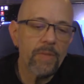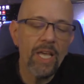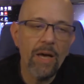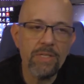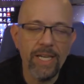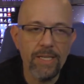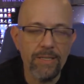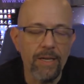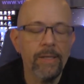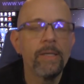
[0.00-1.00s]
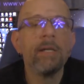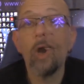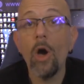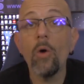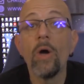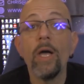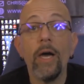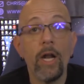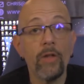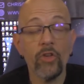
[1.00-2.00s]
I was kind of stuck. Oh,
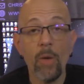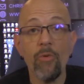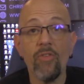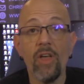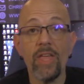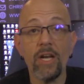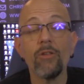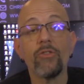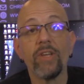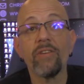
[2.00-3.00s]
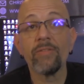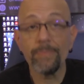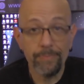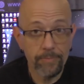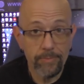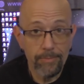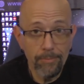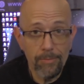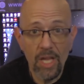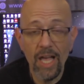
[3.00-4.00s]
and on top of all that other stuff,
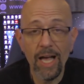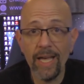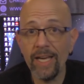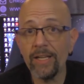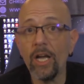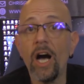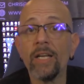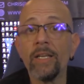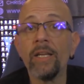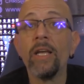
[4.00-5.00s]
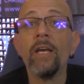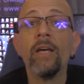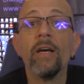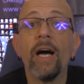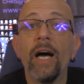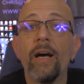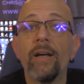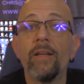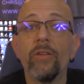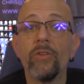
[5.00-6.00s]
I had gotten
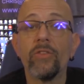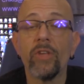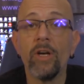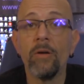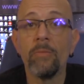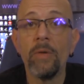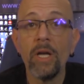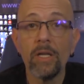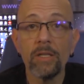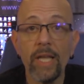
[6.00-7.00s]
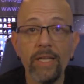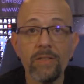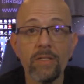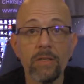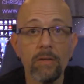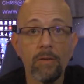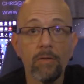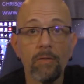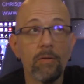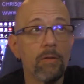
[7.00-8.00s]
some lights,
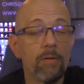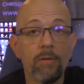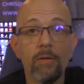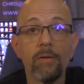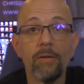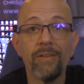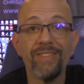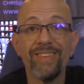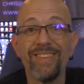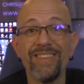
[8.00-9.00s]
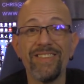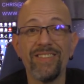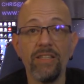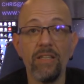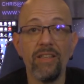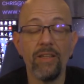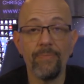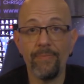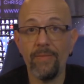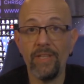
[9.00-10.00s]
because
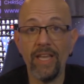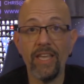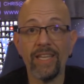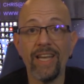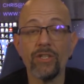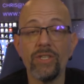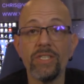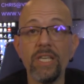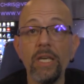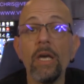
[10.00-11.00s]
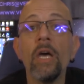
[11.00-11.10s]
now you can actually see.